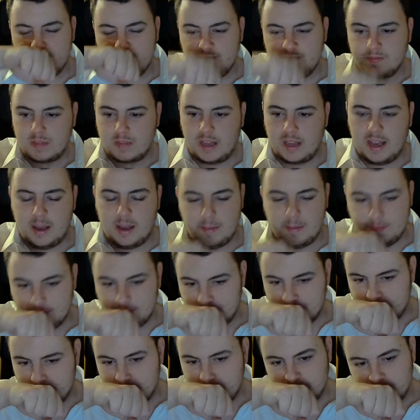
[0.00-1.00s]
yeah,
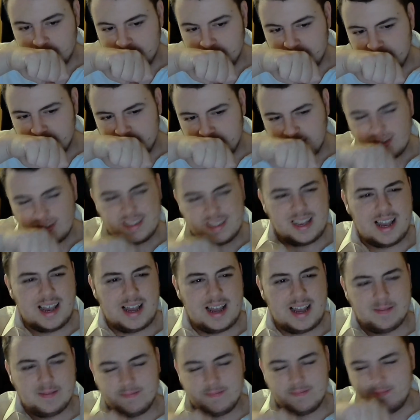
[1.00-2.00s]

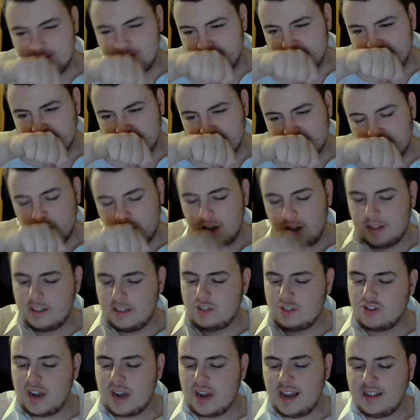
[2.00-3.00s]
now in the
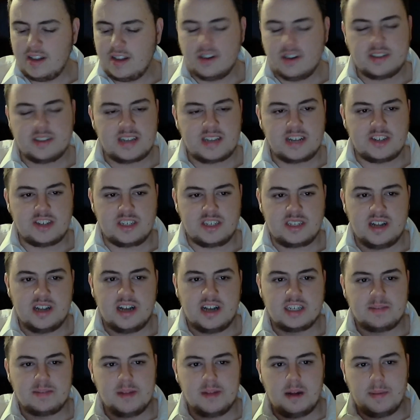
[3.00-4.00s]
dry down it's actually starting
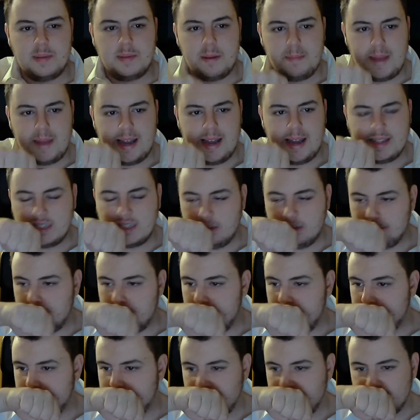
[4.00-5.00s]
to smell a bit better, but
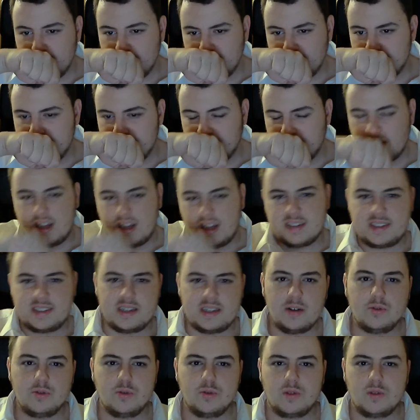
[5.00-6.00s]
I
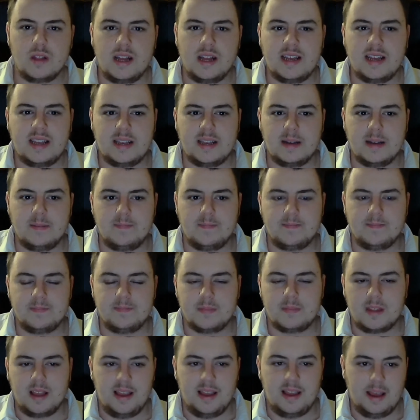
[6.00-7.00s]
still don't like it.
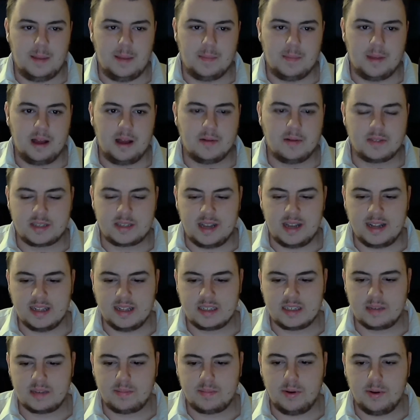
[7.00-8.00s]
I was kind of
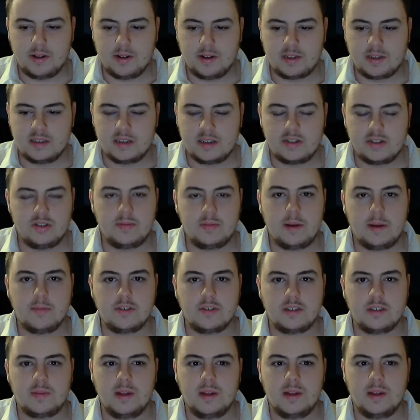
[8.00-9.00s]
disappointed because I do remember it
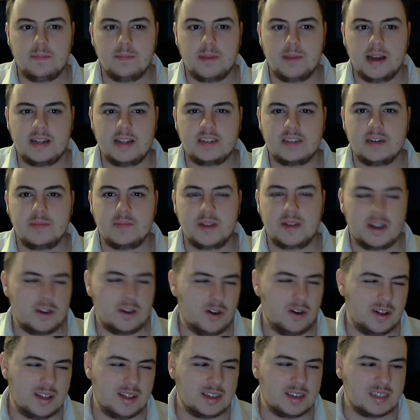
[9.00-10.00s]
smelling better. When I
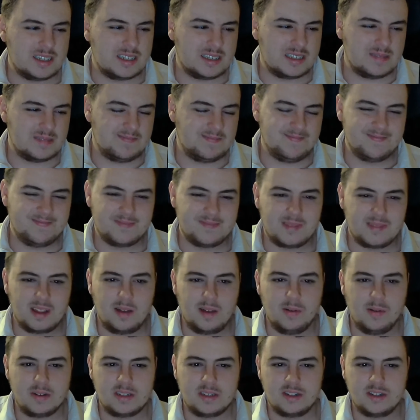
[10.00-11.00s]
got this, I
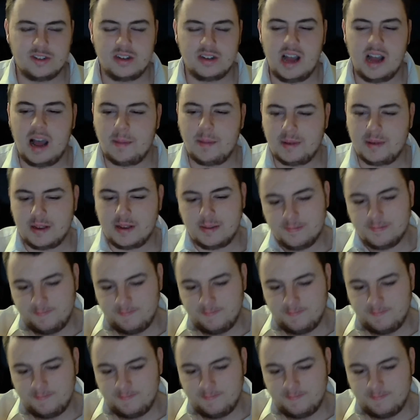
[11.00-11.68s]
wasn't too happy.